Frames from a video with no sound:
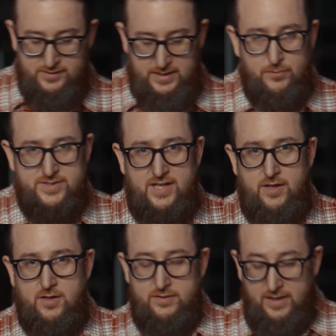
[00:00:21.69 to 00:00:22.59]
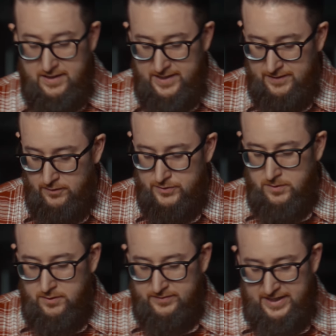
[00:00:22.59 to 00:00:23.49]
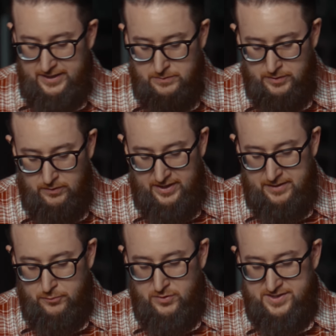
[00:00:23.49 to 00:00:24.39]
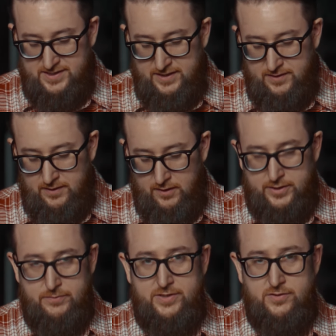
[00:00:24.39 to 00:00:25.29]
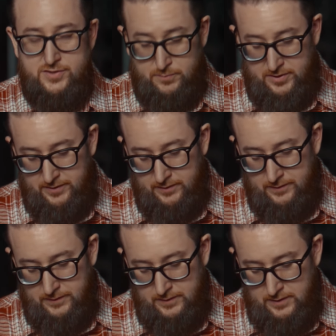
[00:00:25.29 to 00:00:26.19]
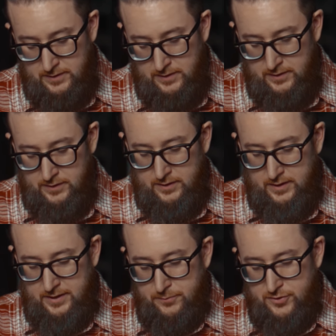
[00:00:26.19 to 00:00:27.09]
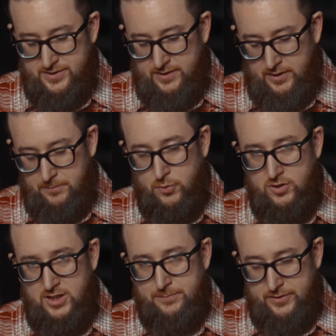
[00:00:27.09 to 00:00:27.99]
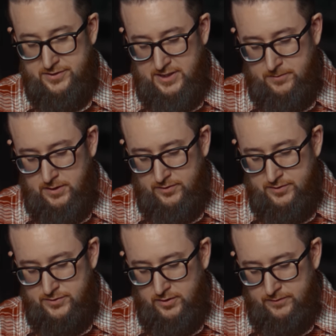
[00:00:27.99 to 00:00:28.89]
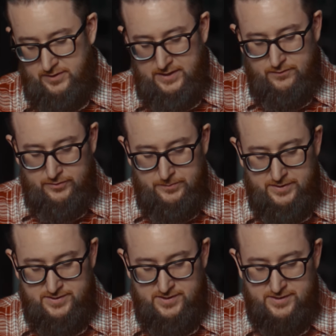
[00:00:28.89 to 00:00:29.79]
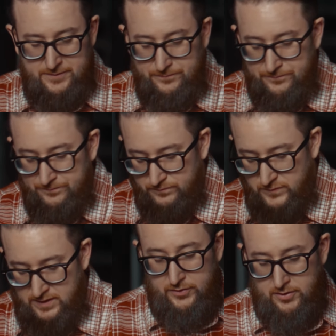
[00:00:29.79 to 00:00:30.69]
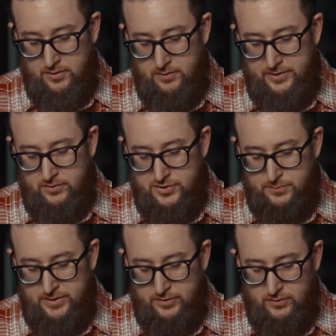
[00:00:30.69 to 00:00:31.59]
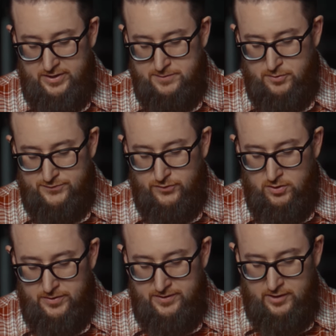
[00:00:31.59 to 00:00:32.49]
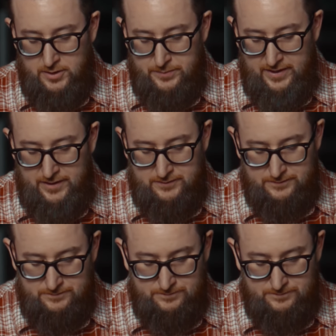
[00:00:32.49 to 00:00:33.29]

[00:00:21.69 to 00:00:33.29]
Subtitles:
Same as our 9 and our 12 gauge, you want to go ahead and press in on the recoil spring and then pull up on your top cover to go ahead and relieve it from the system. To remove your recoil spring, you want to go ahead and just press forward, up and out.